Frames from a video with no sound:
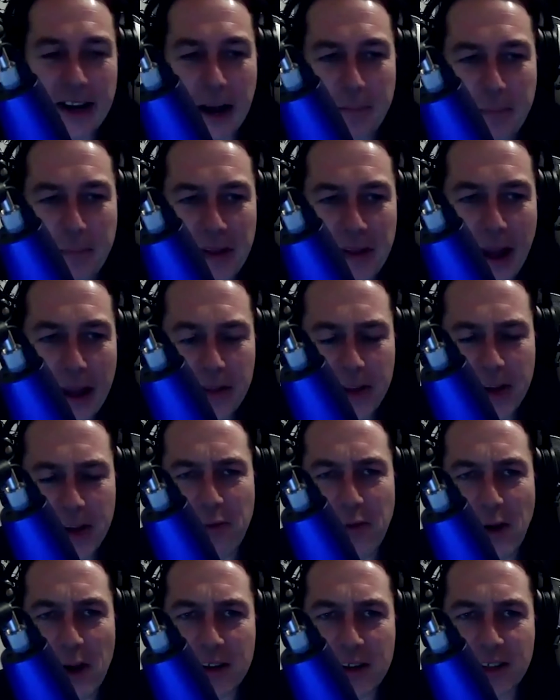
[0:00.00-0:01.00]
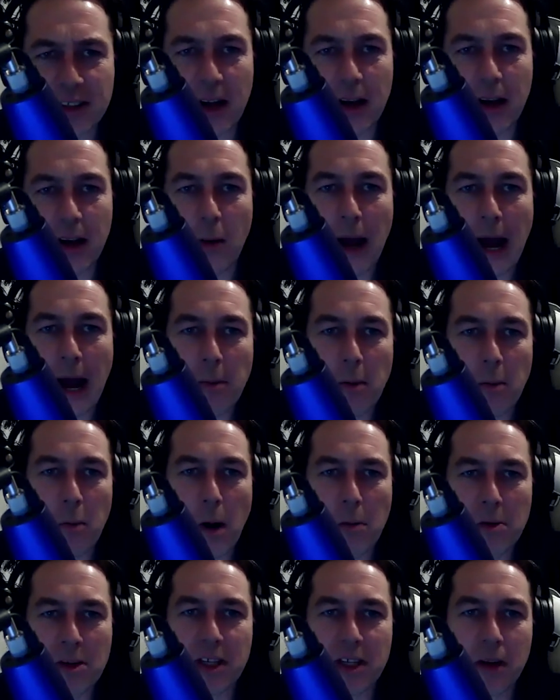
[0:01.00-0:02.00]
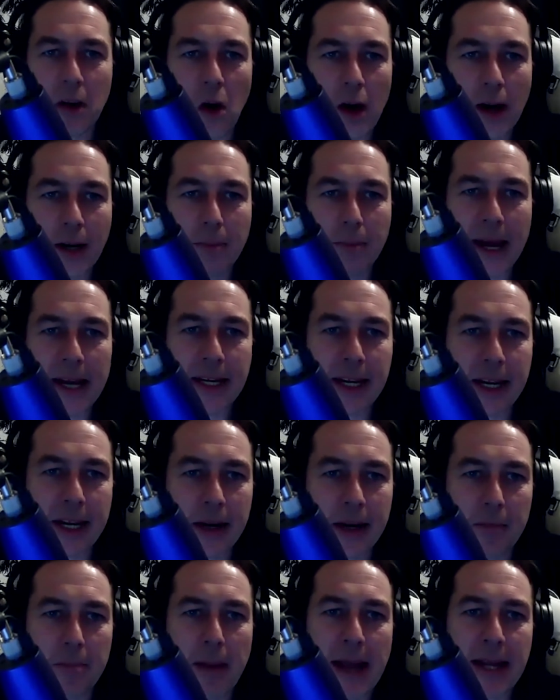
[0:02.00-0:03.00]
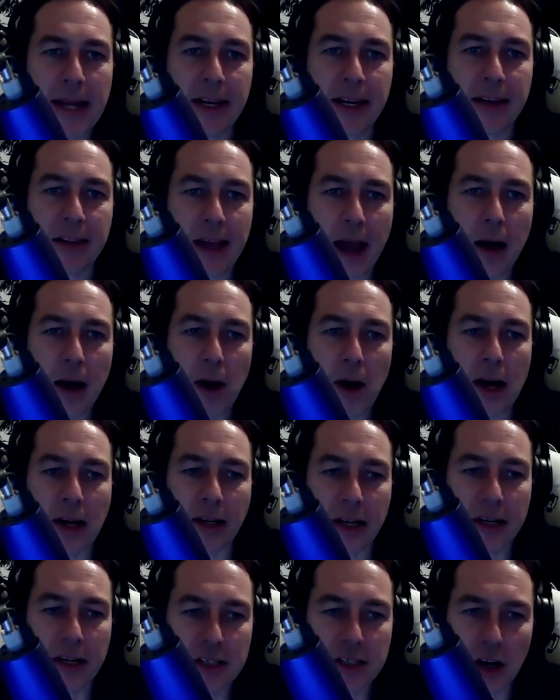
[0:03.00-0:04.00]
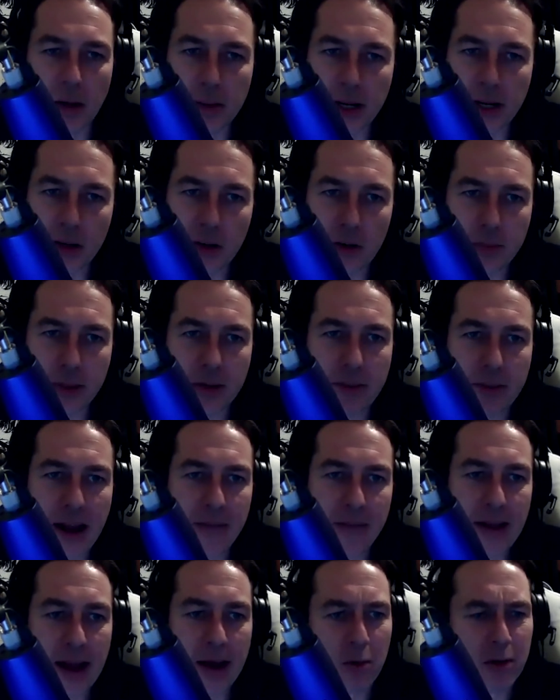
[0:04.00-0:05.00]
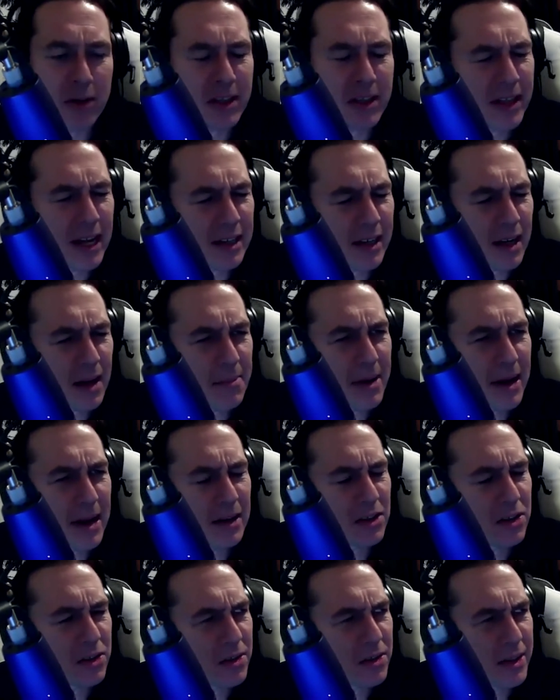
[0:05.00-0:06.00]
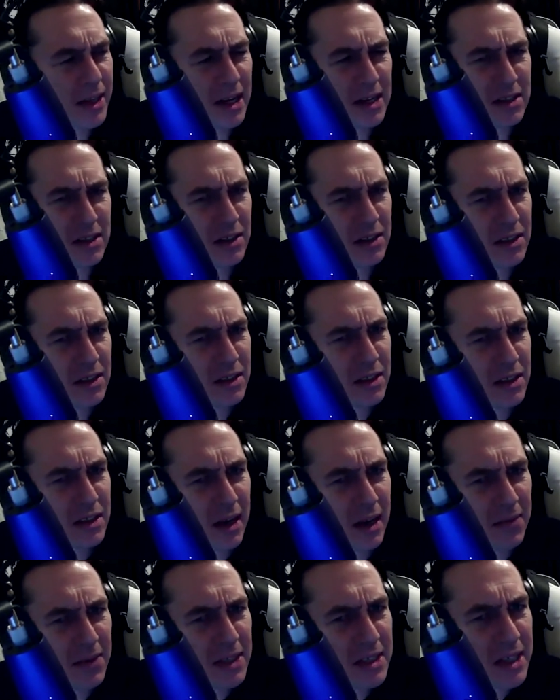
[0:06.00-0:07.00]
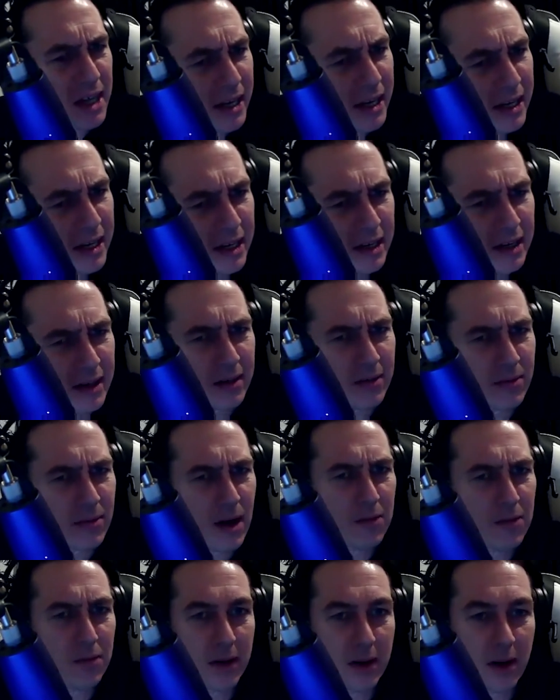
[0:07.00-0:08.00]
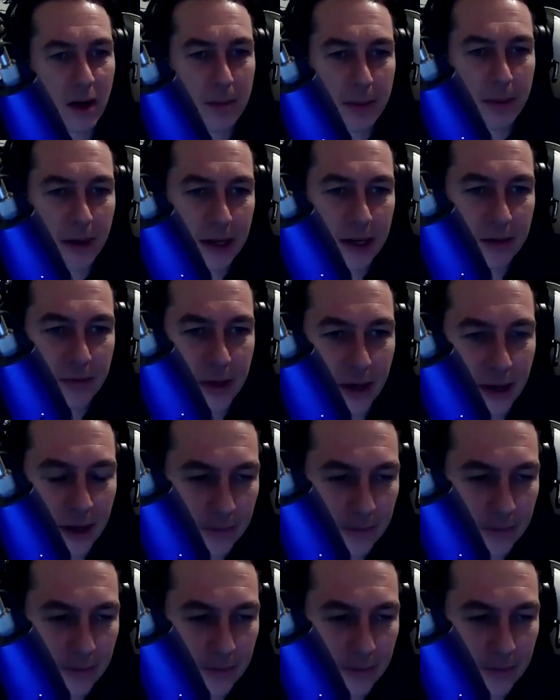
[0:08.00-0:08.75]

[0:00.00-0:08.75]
you and your first solo album, what was it like making that one? Can you tell me a little bit about that? What did that come out 2017 roughly, I believe? Yeah.